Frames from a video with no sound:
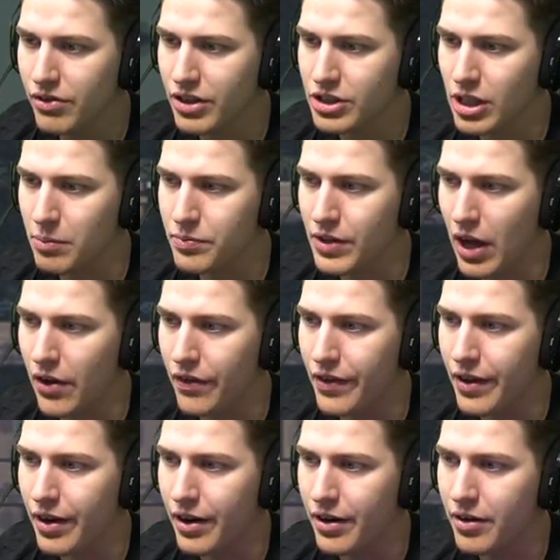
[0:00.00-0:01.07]
What if I jump
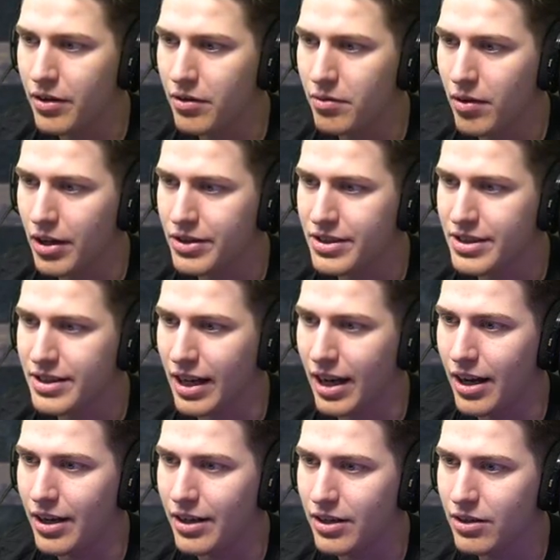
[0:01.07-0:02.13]
down there? I might
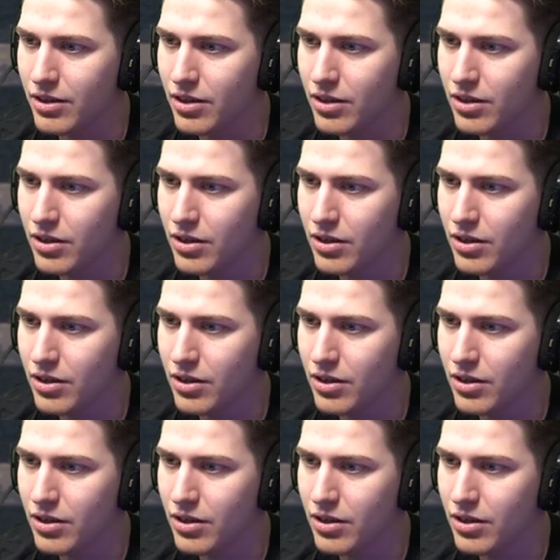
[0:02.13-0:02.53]
die.